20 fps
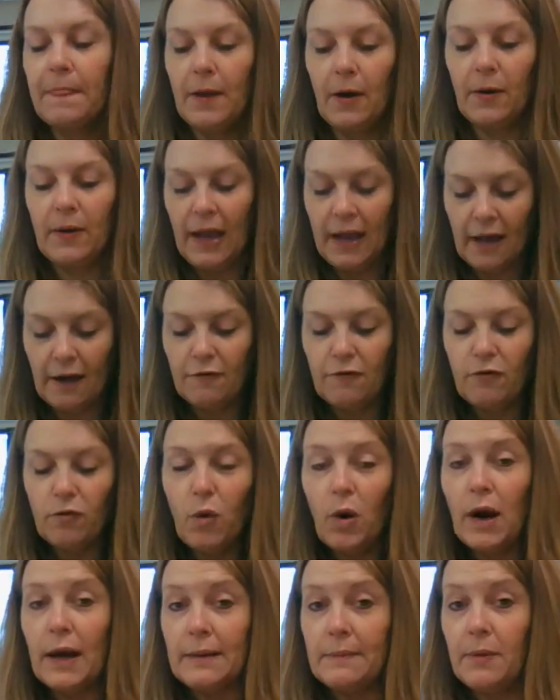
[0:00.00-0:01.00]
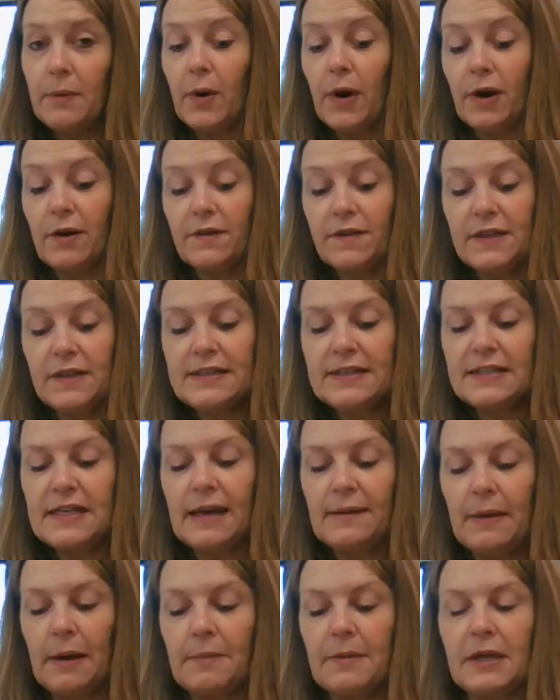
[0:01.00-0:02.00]
Okay, I have one more. This
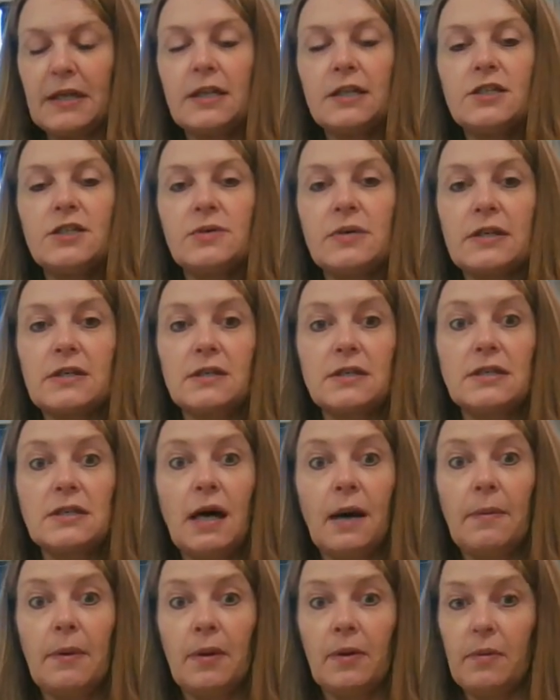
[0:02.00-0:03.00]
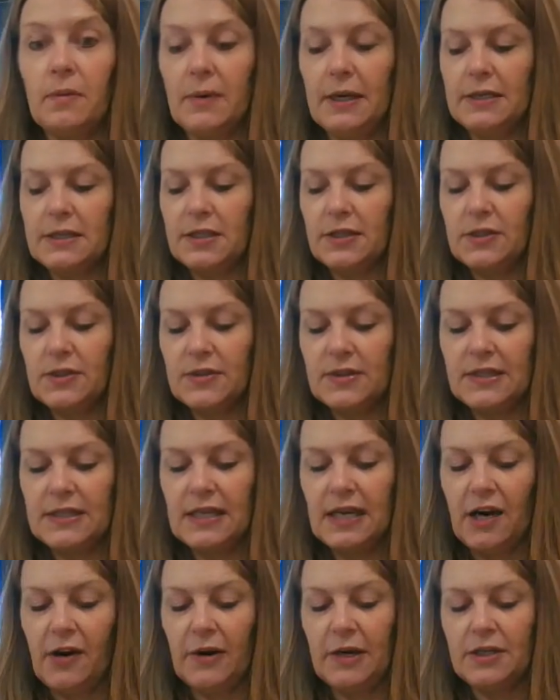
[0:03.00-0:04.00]
time I'm going to do a double. Wait till you
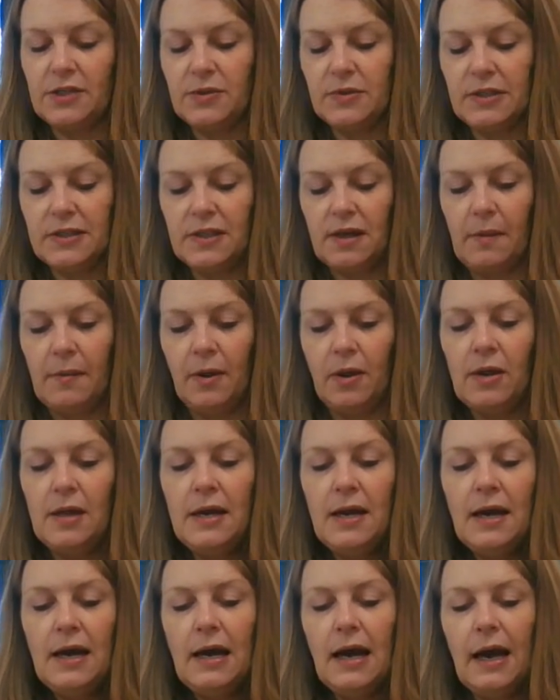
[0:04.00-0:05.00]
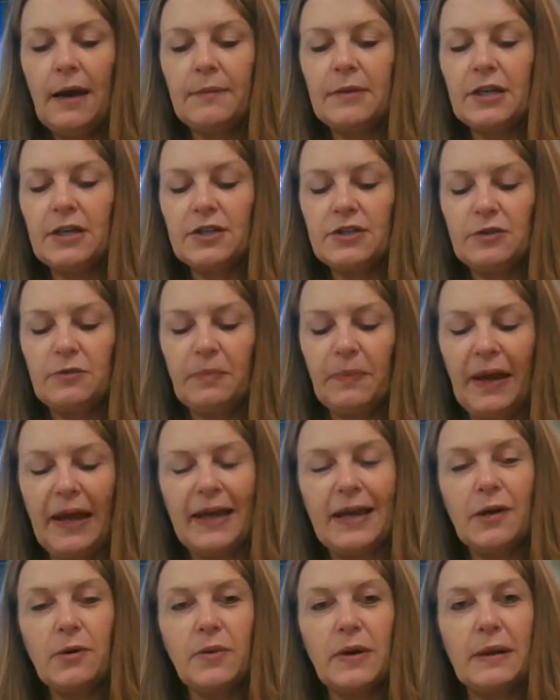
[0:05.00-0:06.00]
see how I do a double. I'm going to do
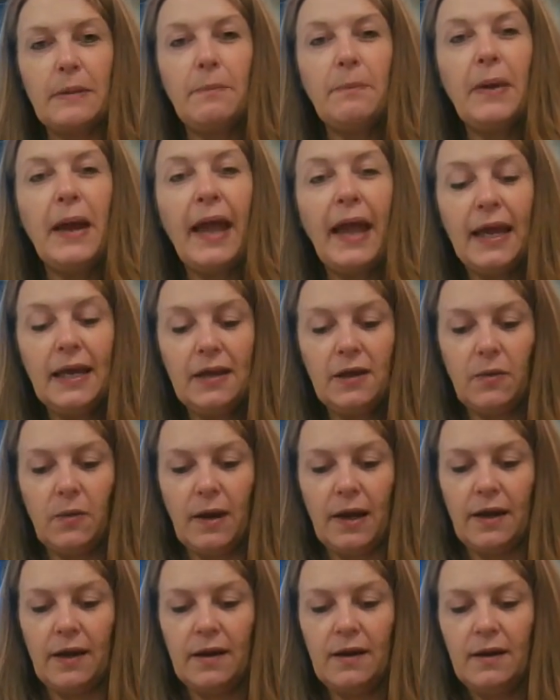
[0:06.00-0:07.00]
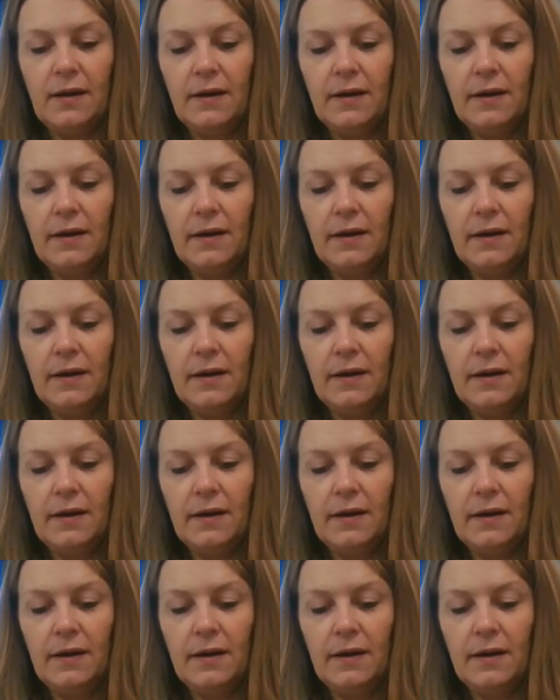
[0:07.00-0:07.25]
penguin, penguin.